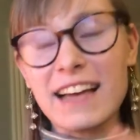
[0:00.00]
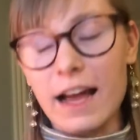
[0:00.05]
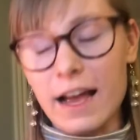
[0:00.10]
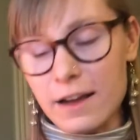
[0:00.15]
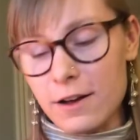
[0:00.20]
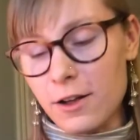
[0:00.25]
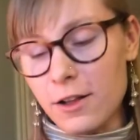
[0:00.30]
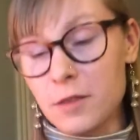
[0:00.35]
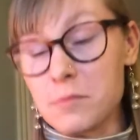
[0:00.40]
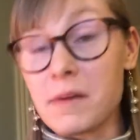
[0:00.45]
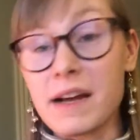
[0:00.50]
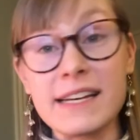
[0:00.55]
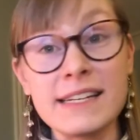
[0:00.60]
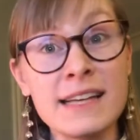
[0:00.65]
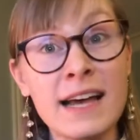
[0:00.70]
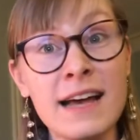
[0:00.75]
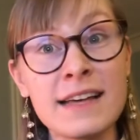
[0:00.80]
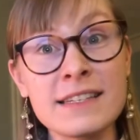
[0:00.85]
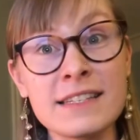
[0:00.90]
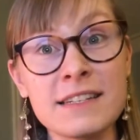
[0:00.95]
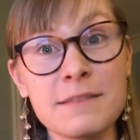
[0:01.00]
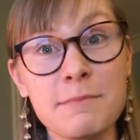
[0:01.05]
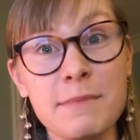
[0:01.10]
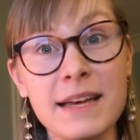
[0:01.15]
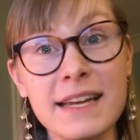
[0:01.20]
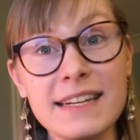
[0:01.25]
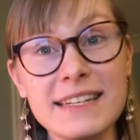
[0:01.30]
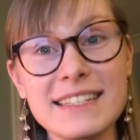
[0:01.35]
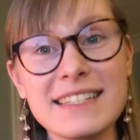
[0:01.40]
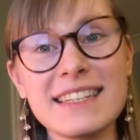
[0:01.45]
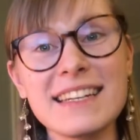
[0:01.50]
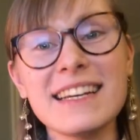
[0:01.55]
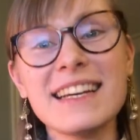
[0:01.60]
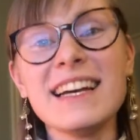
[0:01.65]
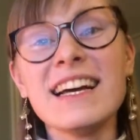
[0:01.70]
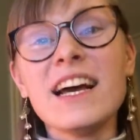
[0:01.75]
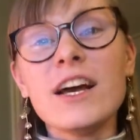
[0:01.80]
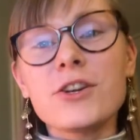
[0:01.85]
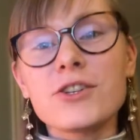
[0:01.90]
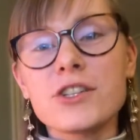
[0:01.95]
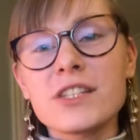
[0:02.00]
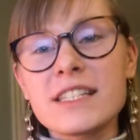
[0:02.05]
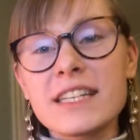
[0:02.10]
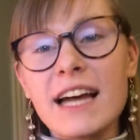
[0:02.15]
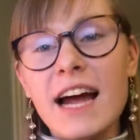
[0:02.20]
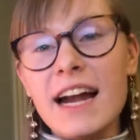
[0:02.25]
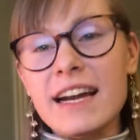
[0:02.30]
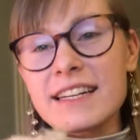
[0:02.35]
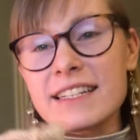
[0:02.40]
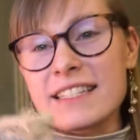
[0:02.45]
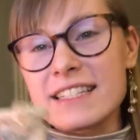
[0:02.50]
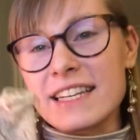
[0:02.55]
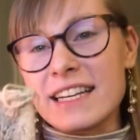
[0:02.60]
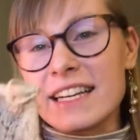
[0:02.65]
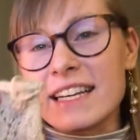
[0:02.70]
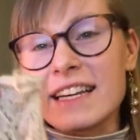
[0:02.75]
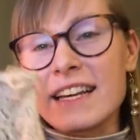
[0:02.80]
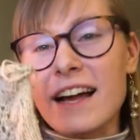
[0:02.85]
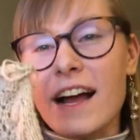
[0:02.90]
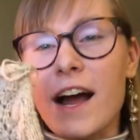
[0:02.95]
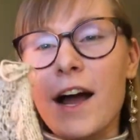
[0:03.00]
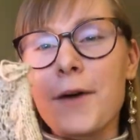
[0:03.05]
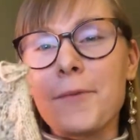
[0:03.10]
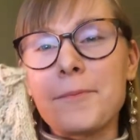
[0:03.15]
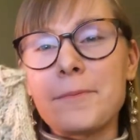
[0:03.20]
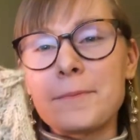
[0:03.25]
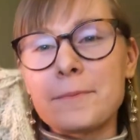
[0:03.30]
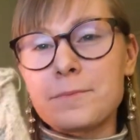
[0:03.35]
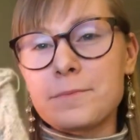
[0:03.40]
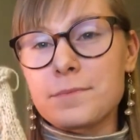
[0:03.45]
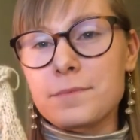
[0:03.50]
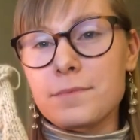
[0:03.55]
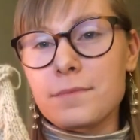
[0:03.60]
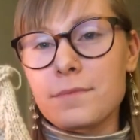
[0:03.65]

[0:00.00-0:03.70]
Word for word: I call it my test mitt, just to kind of see um,